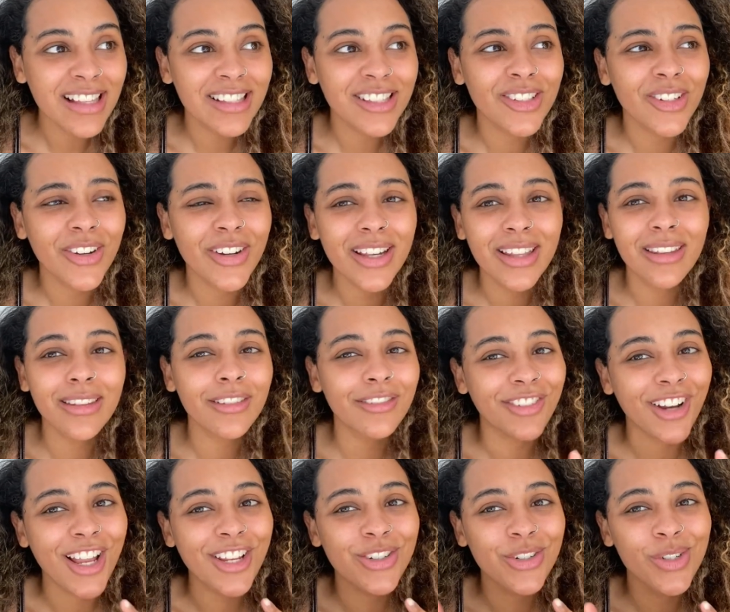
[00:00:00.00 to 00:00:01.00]
Sorry that the
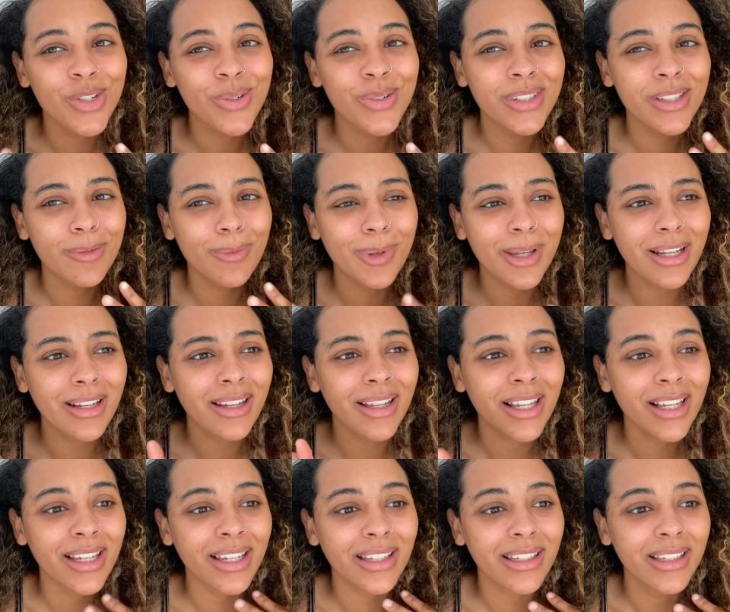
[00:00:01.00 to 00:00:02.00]
flat tour was a bit
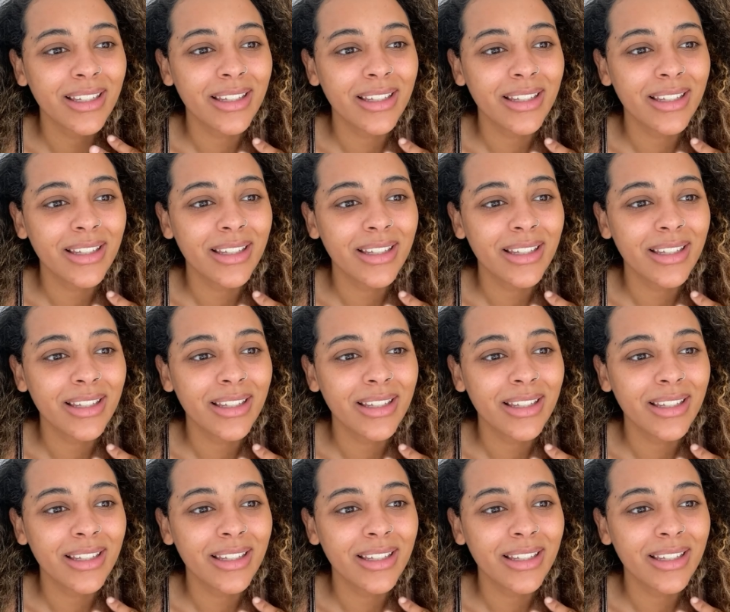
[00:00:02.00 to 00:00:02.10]
like,